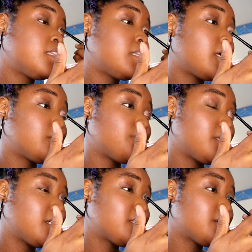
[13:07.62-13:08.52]
that's
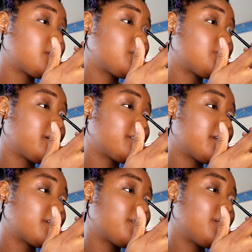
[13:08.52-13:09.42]
when I started trying to
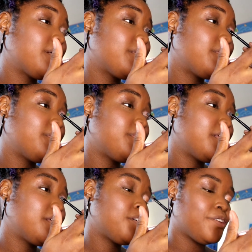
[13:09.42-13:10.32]
like
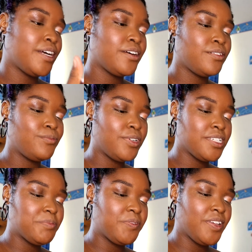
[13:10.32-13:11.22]
figure out what
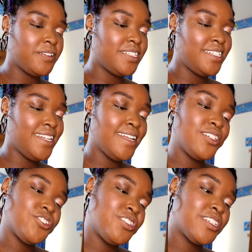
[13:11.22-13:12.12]
type of
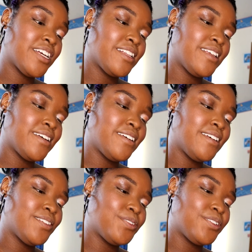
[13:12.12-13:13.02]
foundation I
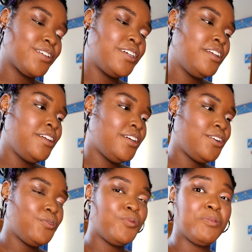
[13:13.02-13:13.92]
liked, or
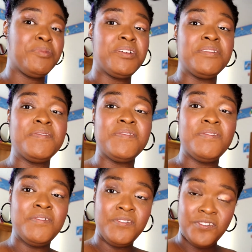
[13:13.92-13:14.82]
what would
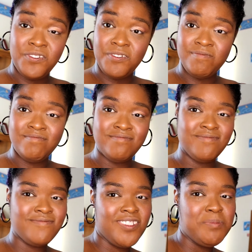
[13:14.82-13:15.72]

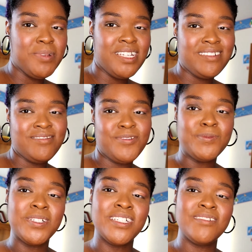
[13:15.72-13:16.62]
fit me,
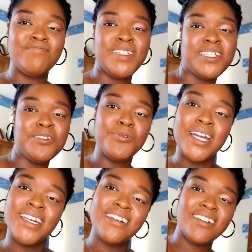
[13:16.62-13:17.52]
what would be the
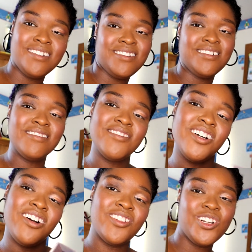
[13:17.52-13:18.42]
right
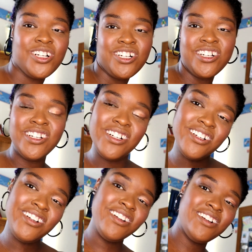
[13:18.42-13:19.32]

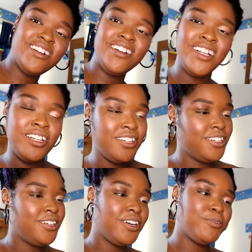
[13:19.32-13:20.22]
color,
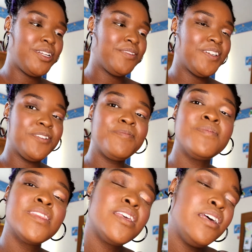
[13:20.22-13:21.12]
or whatever.
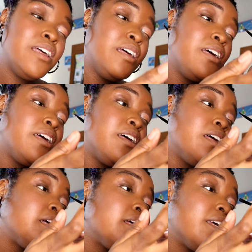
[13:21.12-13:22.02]

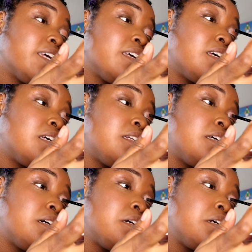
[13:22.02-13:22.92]

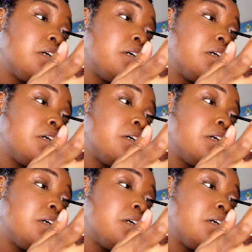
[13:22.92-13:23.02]
And